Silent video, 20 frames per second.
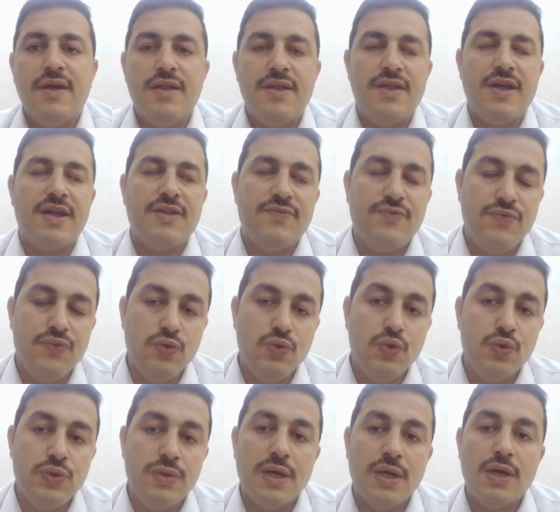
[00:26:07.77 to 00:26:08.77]
that
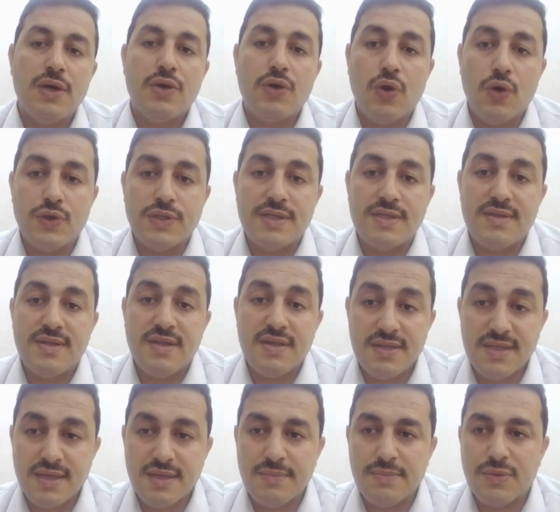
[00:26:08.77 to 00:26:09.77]
food causes their
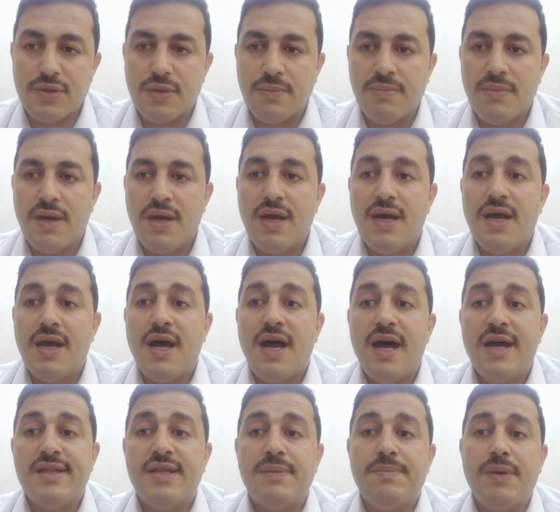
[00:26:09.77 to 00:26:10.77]
symptom,
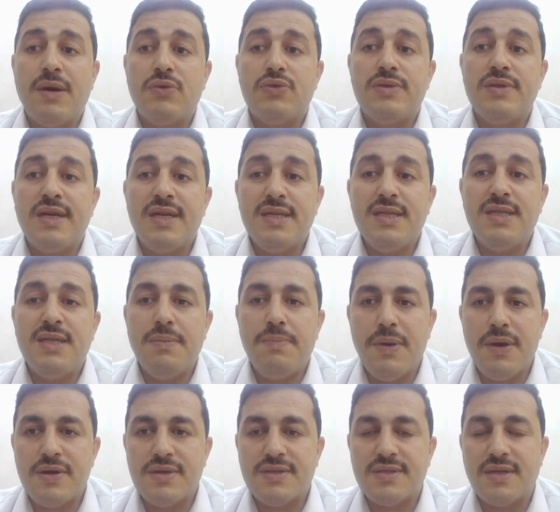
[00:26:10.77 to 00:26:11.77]
and about
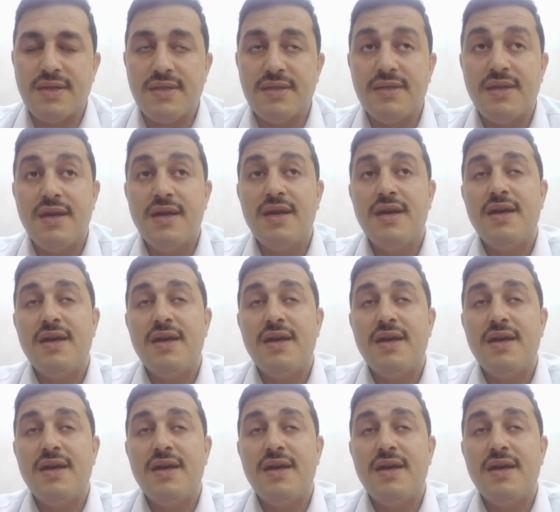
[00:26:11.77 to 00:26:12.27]
90%